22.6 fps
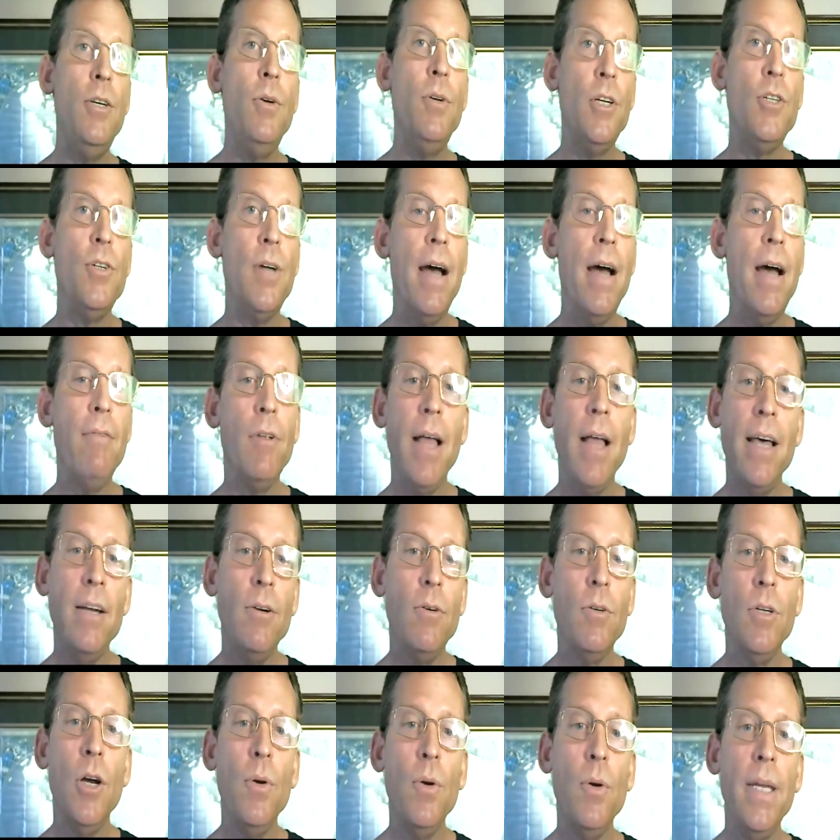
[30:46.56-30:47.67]
you need to to travel. I
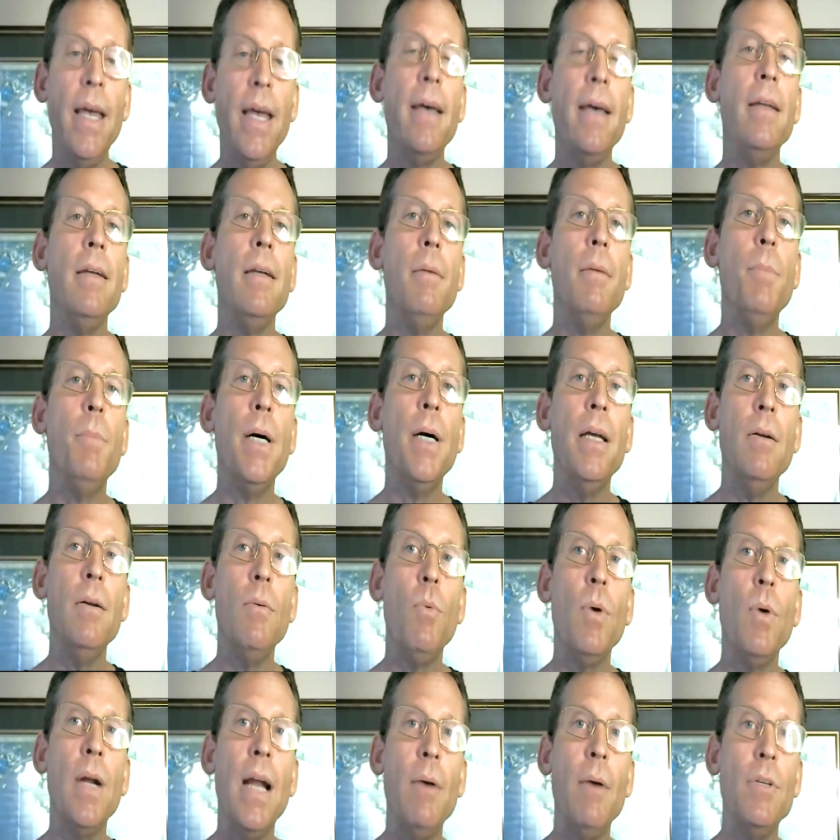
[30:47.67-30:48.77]
don't know yet, but
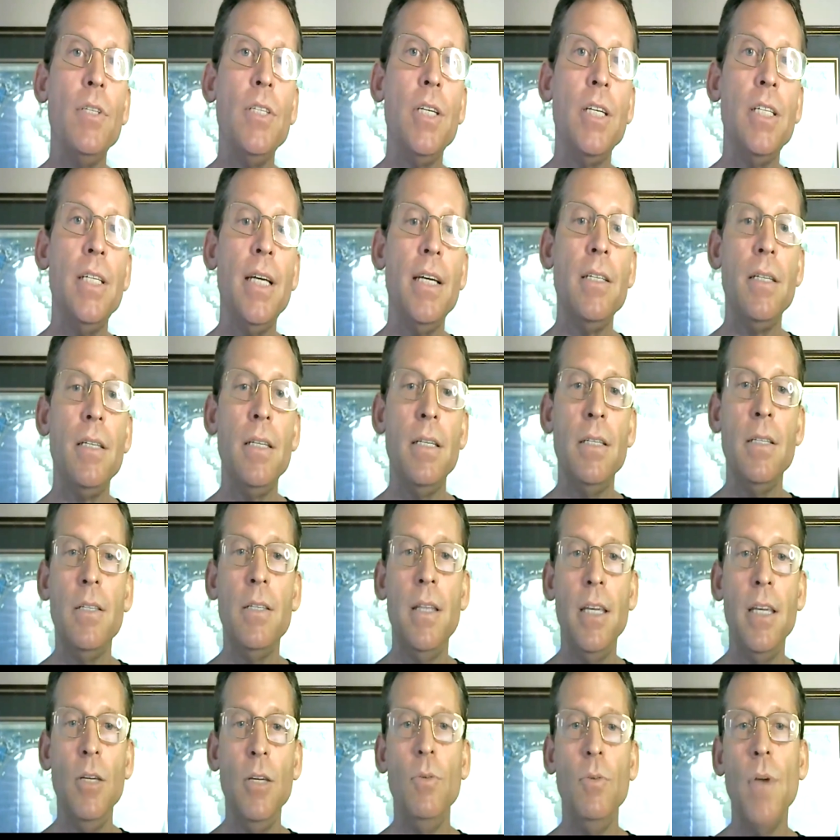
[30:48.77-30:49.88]
what I would suggest is
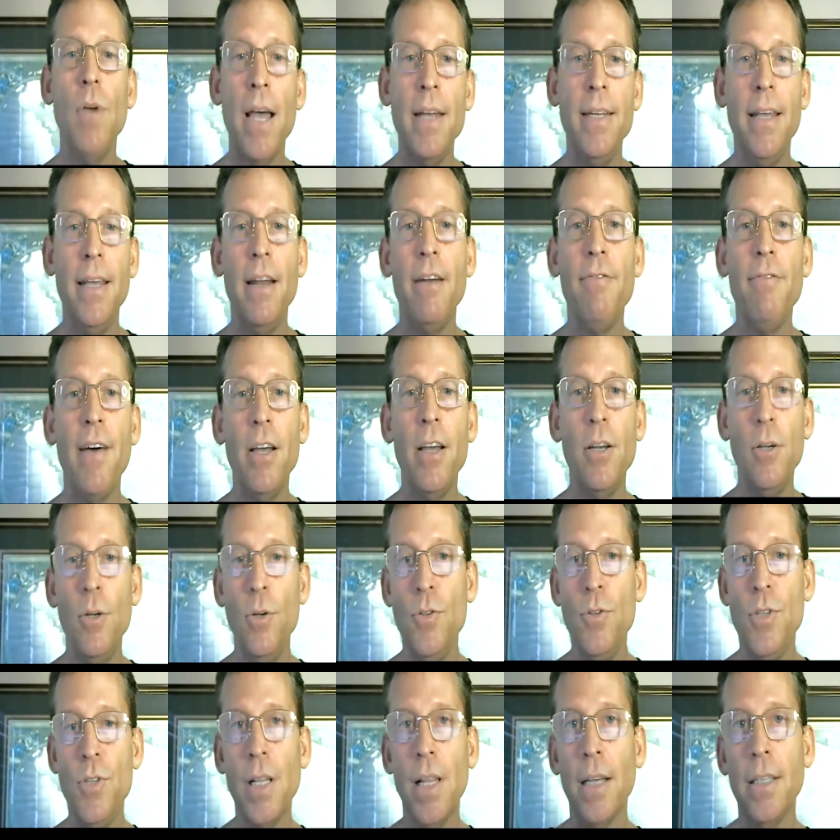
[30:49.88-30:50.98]
that you identify
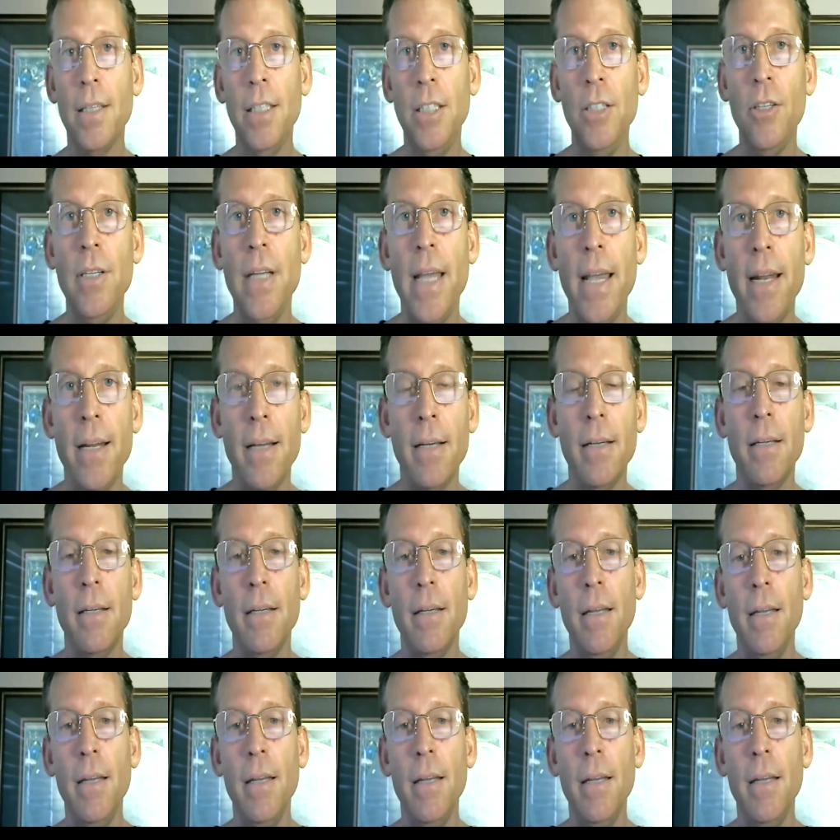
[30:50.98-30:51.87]
who's collecting your data